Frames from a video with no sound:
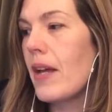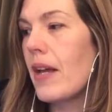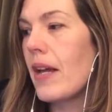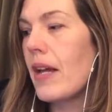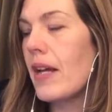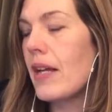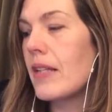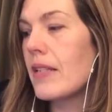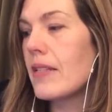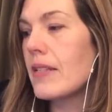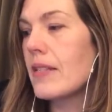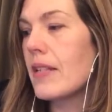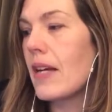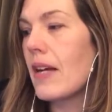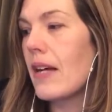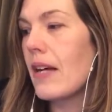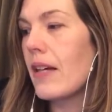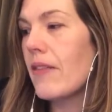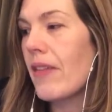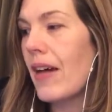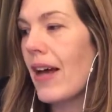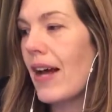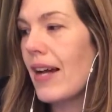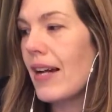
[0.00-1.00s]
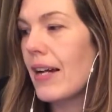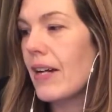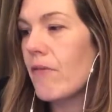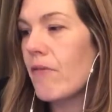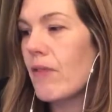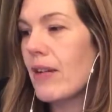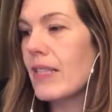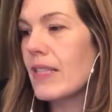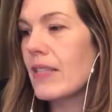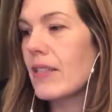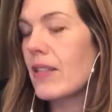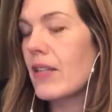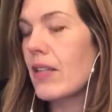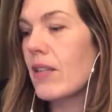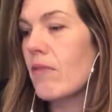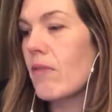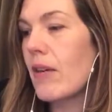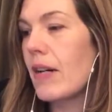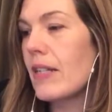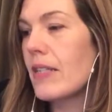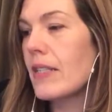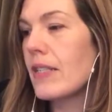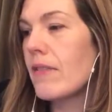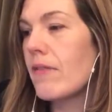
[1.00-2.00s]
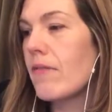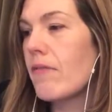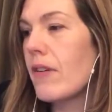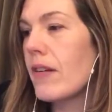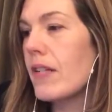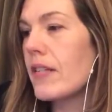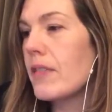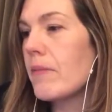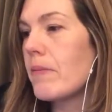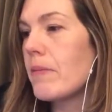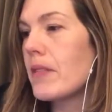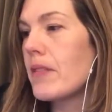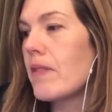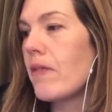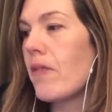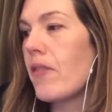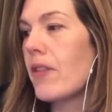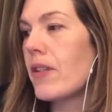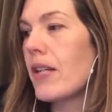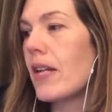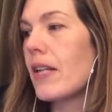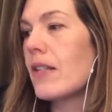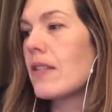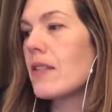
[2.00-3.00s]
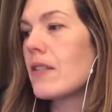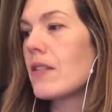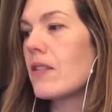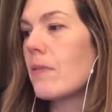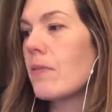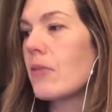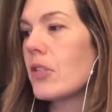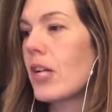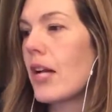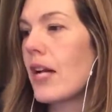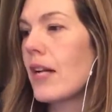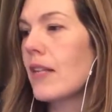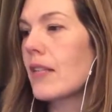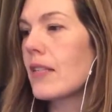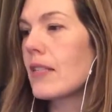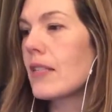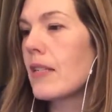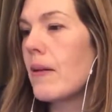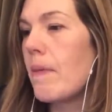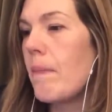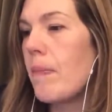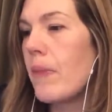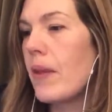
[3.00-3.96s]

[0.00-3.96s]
it's the high risk to the rights and freedoms of the data subjects.